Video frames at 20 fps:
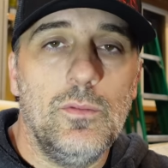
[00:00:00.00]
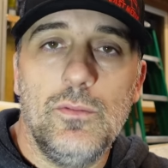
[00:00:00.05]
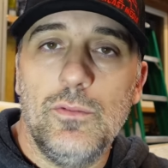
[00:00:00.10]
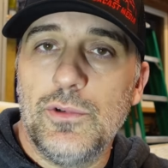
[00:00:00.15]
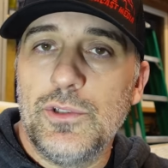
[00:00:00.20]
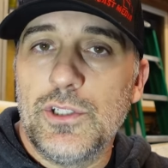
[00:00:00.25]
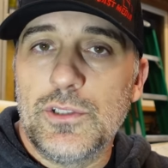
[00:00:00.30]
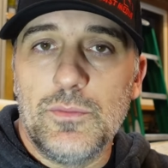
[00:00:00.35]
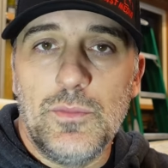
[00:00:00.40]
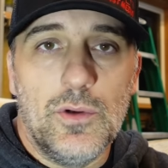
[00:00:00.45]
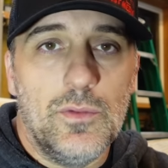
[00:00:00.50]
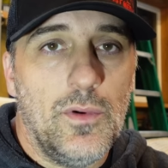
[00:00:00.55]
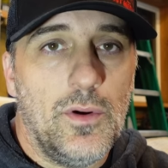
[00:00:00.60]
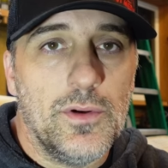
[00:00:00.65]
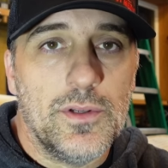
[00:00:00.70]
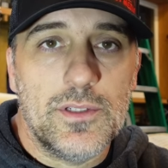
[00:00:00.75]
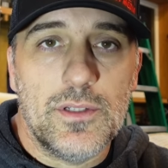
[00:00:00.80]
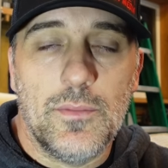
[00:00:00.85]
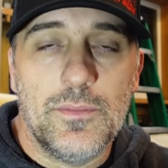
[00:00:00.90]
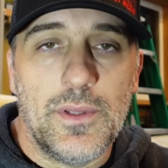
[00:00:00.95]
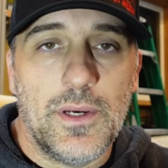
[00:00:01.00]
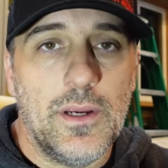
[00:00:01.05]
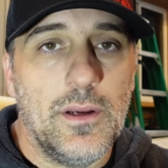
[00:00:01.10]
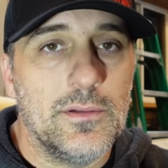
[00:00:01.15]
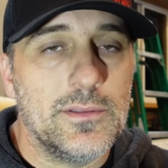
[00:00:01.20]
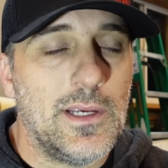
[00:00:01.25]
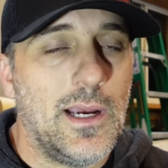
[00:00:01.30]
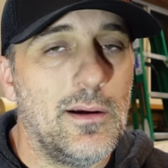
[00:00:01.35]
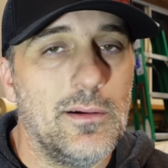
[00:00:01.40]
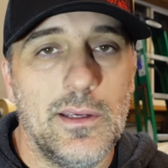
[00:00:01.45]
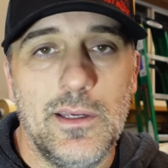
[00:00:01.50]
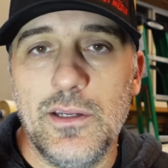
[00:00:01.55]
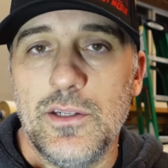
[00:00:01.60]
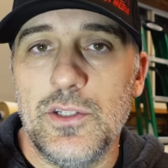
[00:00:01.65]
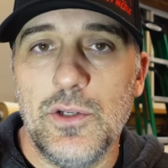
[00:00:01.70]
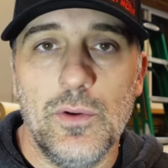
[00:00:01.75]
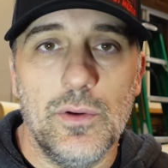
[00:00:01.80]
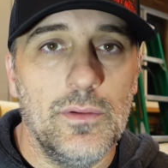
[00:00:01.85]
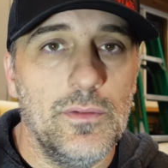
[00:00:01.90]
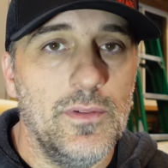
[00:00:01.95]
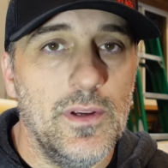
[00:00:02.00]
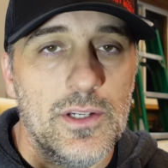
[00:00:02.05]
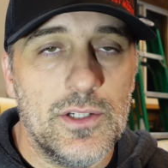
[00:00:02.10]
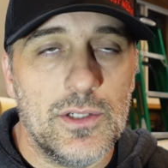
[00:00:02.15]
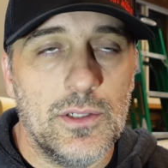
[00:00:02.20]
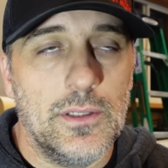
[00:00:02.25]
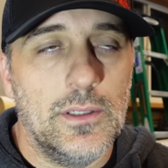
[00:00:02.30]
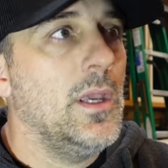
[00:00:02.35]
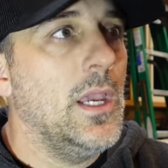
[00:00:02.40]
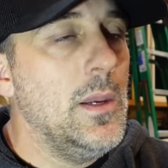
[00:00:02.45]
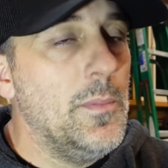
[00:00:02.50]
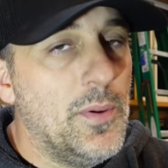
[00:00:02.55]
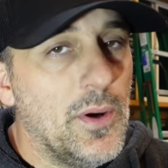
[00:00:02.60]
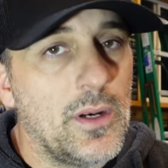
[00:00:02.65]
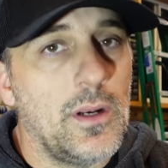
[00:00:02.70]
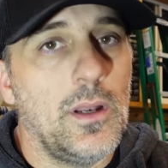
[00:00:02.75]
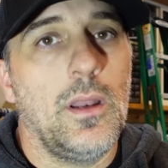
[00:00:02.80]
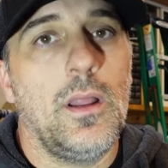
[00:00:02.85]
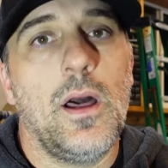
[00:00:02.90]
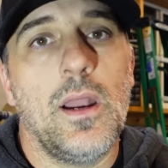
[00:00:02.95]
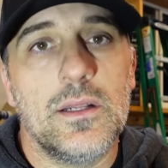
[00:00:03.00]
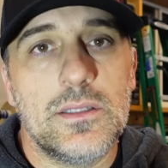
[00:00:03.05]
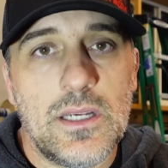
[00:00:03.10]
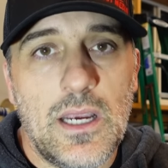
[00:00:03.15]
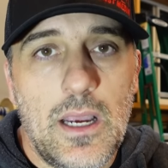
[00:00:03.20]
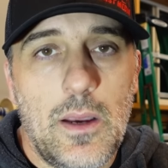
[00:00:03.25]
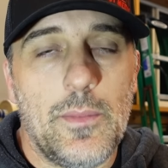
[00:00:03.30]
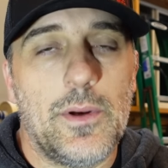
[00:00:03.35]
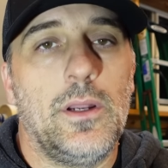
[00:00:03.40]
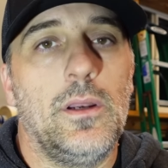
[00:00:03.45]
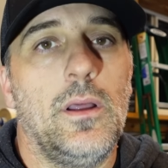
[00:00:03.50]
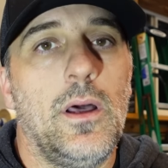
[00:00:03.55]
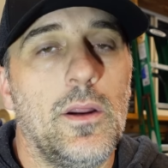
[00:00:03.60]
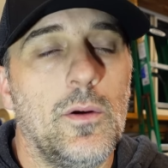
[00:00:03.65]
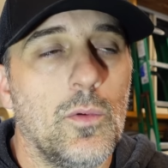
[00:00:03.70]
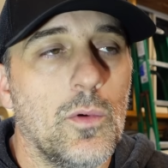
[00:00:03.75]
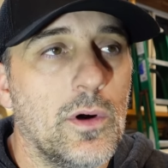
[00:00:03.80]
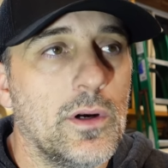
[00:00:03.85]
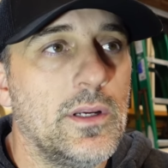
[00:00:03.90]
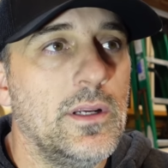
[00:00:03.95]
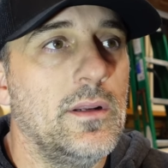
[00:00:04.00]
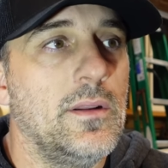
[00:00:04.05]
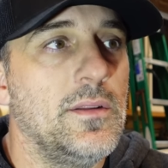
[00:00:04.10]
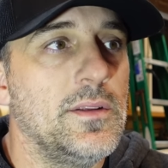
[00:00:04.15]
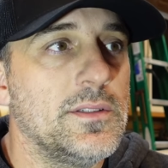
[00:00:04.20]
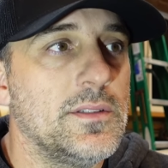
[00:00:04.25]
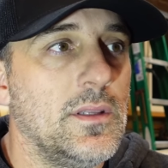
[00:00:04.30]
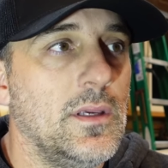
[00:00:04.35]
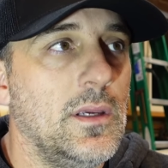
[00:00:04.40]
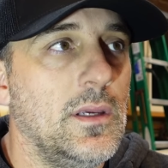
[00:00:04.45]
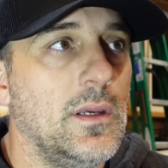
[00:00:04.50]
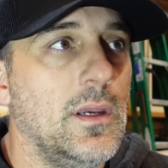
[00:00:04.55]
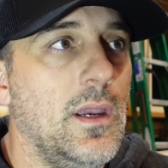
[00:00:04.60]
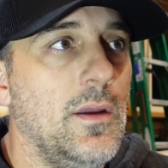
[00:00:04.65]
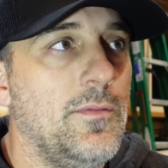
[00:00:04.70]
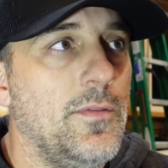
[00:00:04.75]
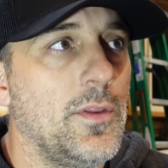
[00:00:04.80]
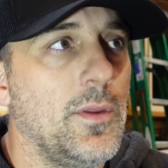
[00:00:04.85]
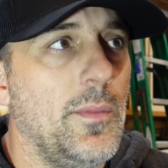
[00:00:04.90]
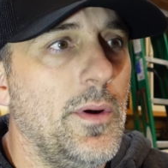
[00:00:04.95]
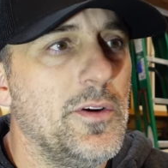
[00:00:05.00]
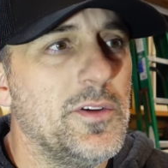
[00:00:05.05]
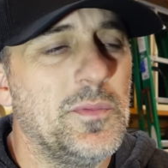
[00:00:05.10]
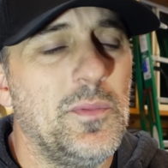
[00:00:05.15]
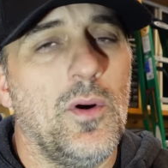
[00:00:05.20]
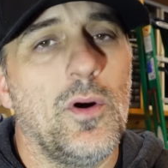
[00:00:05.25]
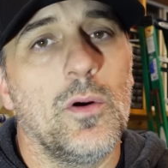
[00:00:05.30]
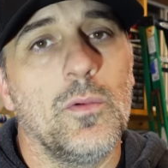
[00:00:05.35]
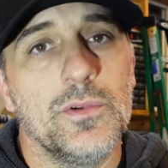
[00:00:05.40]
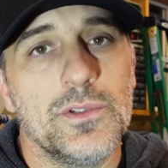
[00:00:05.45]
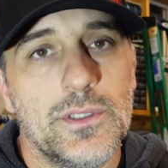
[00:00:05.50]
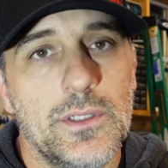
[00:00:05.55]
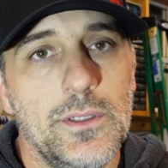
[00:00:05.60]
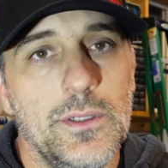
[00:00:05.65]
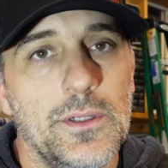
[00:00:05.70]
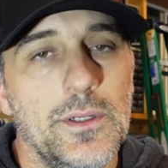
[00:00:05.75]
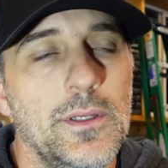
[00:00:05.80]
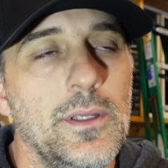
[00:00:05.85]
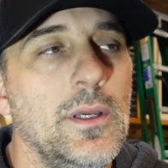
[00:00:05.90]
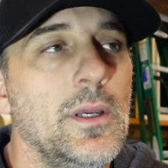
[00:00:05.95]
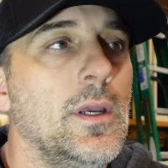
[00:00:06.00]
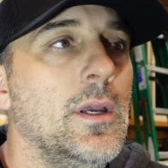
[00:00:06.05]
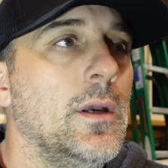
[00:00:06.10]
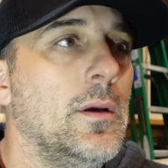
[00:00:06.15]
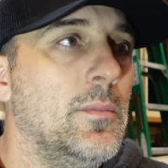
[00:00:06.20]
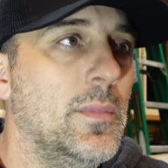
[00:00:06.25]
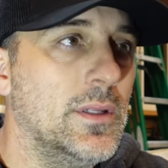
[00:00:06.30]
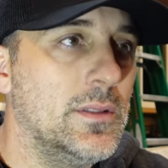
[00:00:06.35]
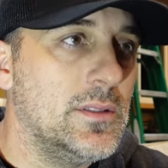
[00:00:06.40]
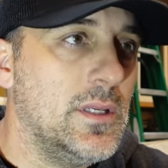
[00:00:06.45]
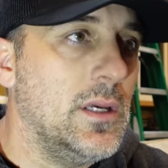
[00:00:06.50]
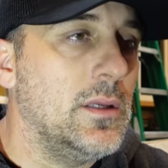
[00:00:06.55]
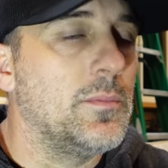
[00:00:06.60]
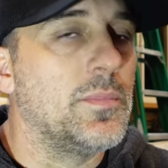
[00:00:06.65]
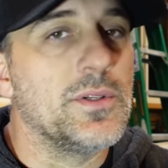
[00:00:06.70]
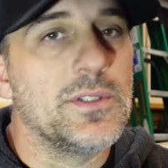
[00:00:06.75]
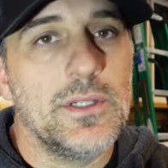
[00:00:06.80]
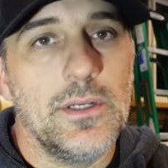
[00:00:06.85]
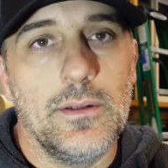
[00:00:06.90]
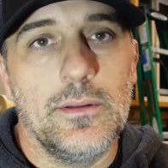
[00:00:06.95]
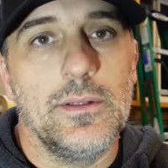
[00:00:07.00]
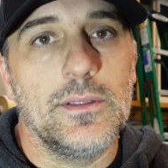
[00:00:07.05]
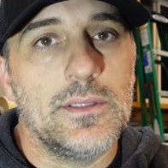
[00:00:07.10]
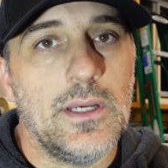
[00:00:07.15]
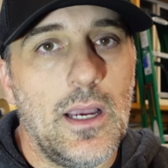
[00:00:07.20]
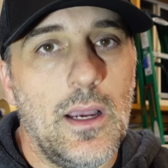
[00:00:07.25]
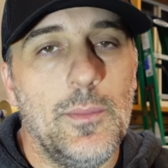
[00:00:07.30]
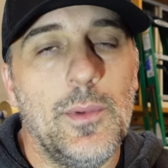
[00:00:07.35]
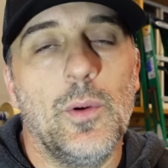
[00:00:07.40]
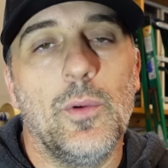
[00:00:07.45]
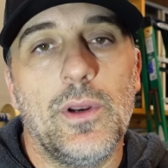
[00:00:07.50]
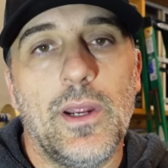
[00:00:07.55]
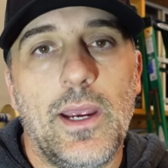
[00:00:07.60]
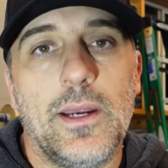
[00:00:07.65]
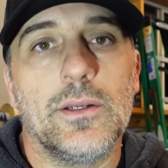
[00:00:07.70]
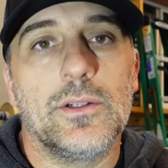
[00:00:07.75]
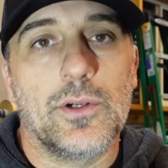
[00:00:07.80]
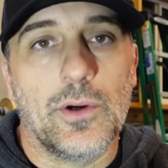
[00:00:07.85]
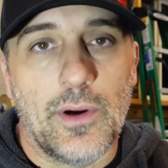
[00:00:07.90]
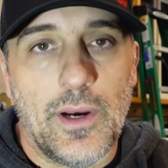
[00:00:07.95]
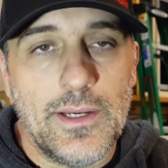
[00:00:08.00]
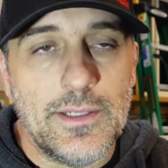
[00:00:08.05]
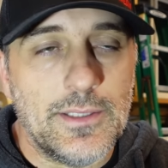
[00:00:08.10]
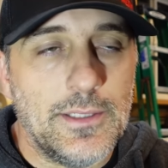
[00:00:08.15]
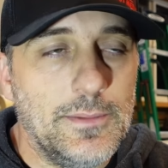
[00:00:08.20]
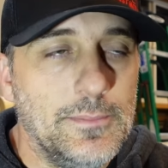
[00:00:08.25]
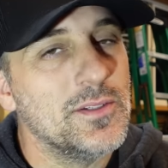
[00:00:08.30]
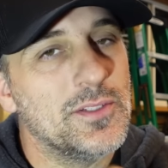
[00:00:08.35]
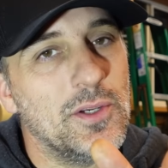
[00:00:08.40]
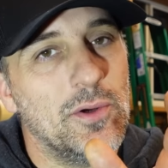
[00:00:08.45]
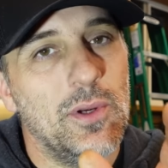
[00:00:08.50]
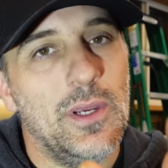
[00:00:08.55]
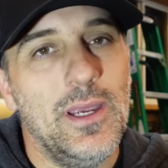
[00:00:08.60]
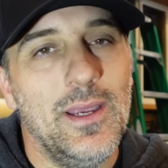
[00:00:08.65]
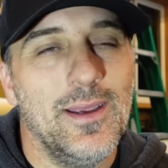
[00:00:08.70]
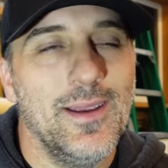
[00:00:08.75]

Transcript: We'll just move on to something else. I'll get to it eventually. He put a lot of time and a lot of work into this thing, and for the most part was good, but 10% of the time it would act crazy. So